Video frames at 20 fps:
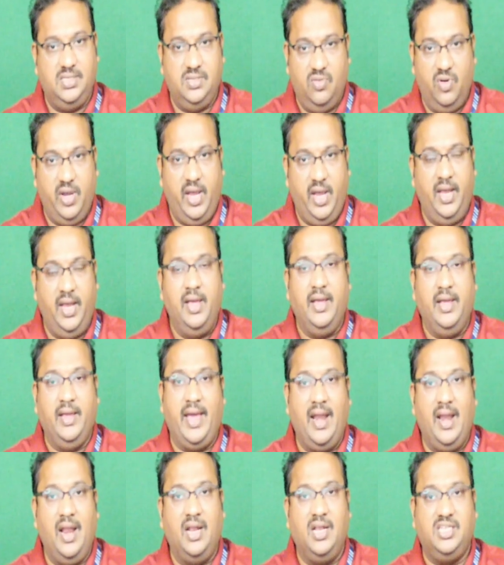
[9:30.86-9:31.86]
Okay,
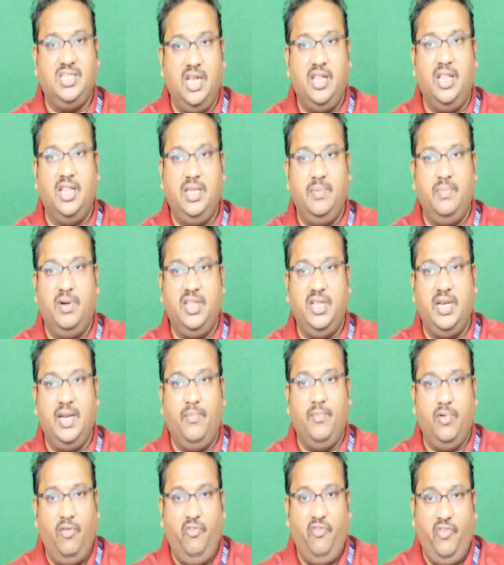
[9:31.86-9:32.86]
kernels are nothing but the
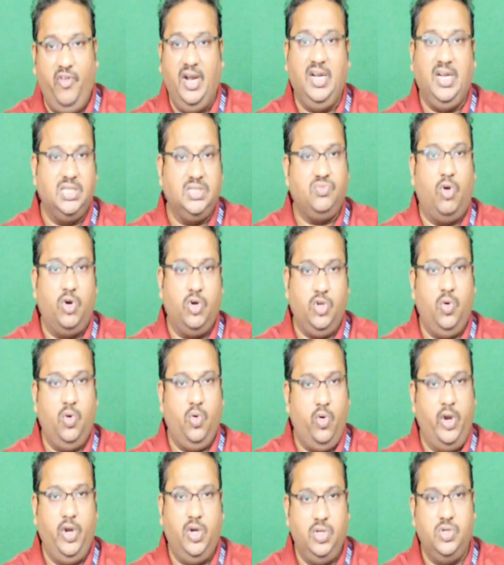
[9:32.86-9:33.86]
number of filters what you are
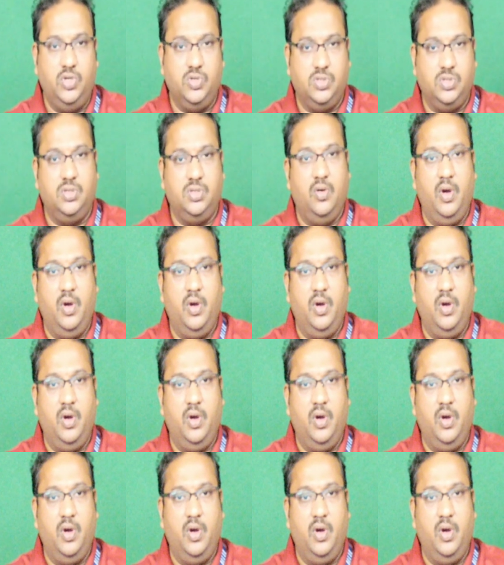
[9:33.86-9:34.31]
going to use.